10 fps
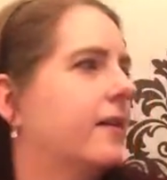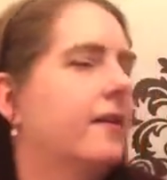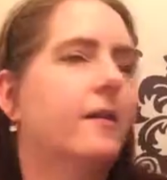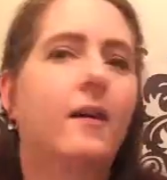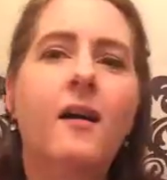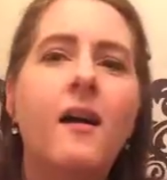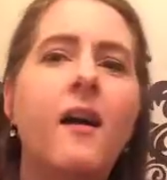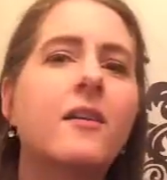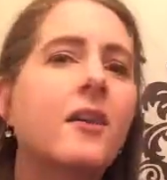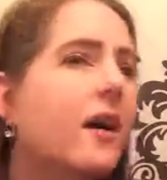
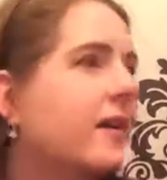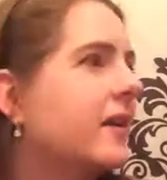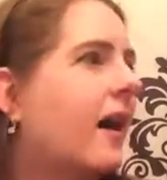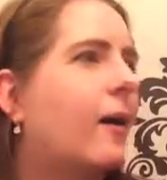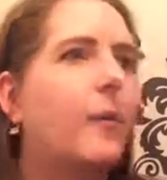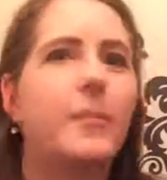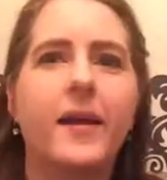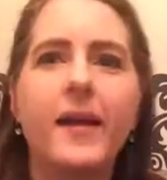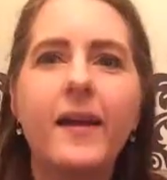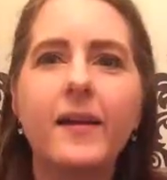I can't help
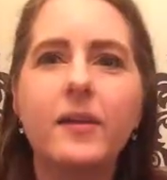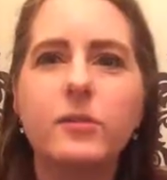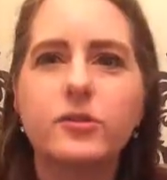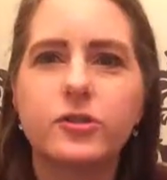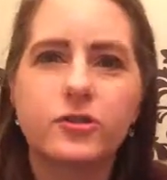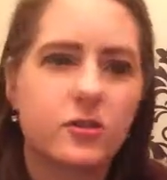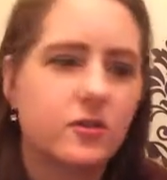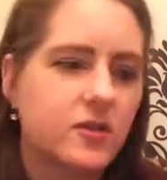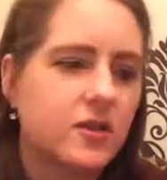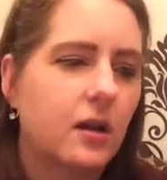it. It would just look
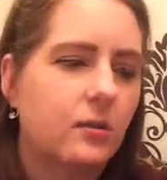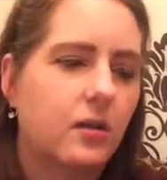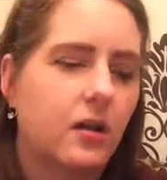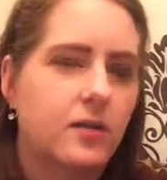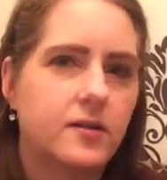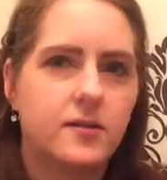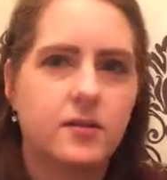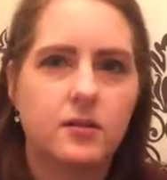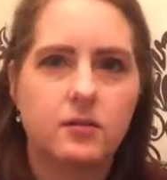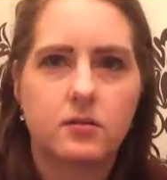so nice, and
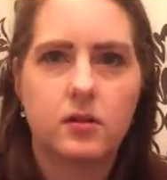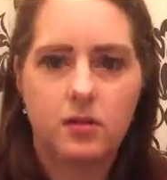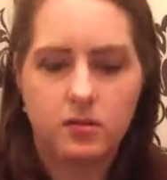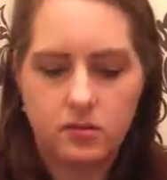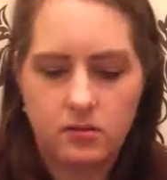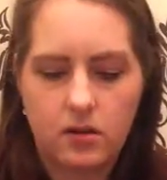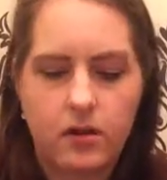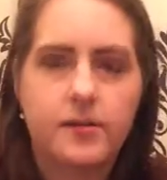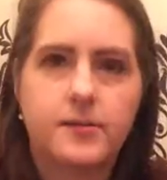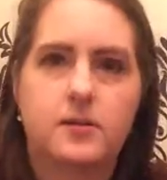it looked kind of
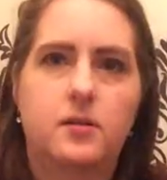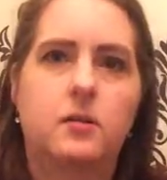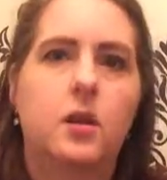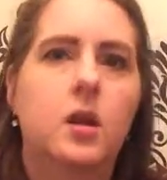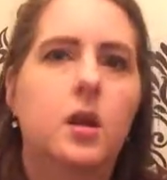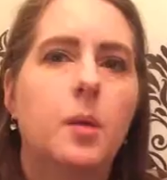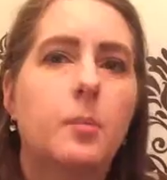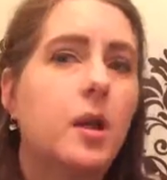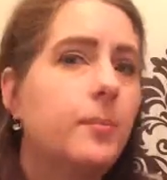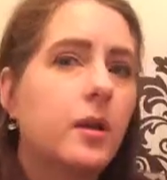nice, and
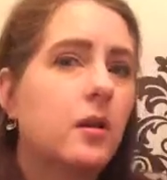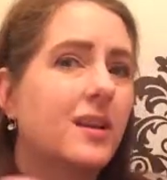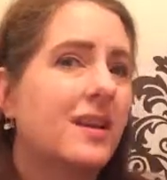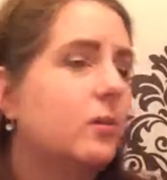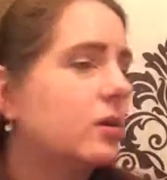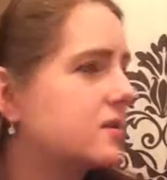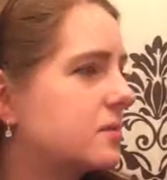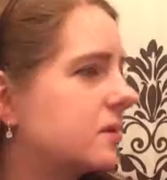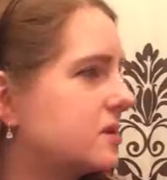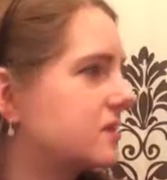people on here wanted
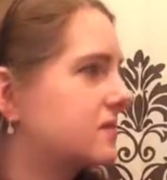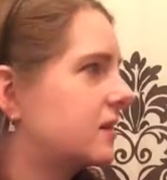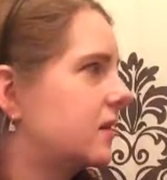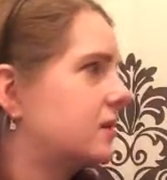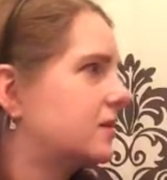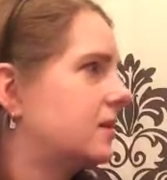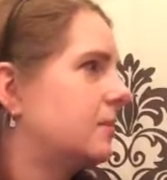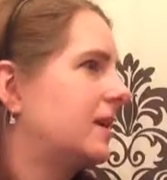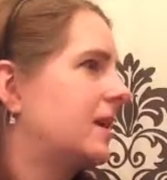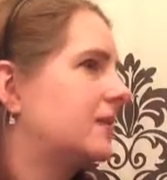me to see
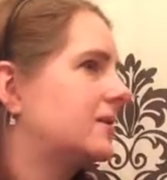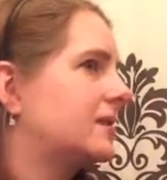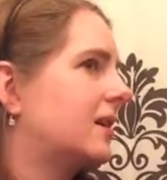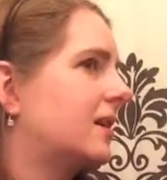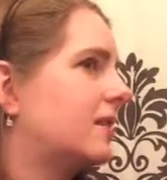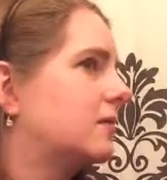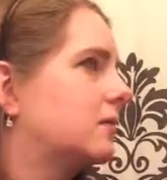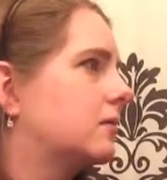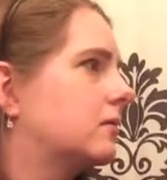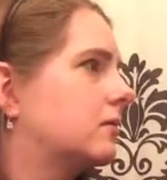me eat it.
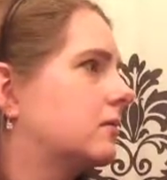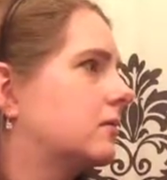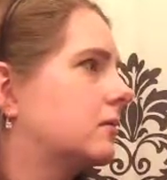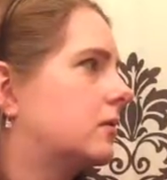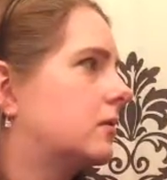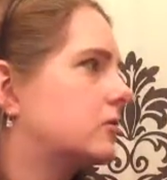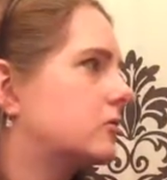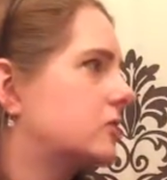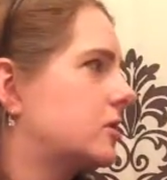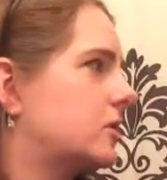It was just
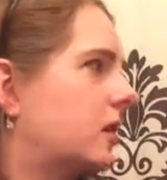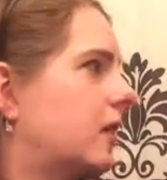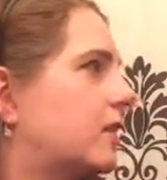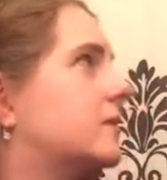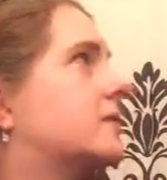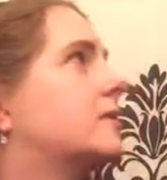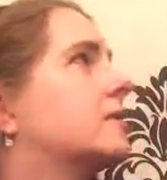too nice.